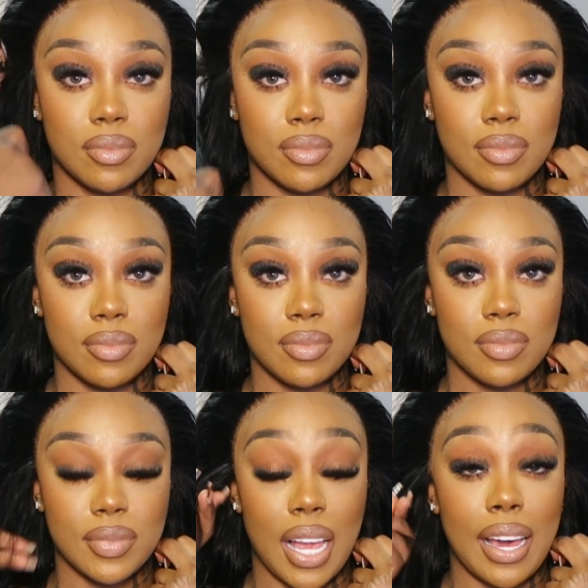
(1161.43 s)
Mm-hmm.
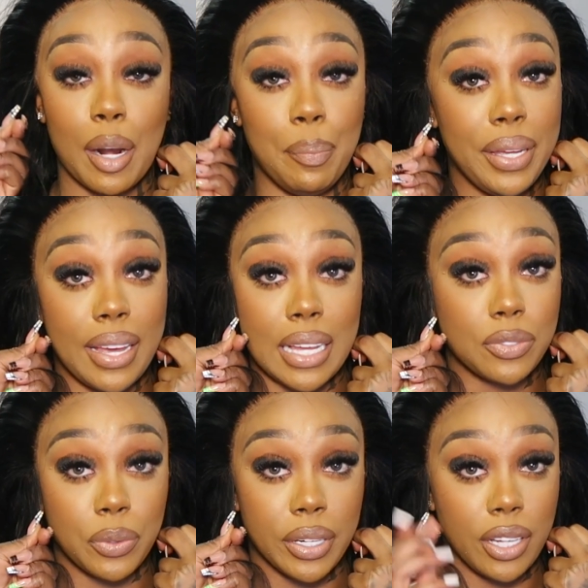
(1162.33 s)
I got a big ass
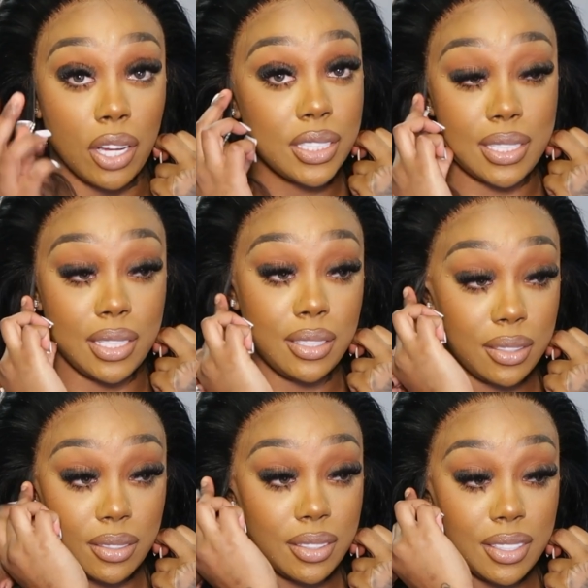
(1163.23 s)
forehead. Y'all just seen it?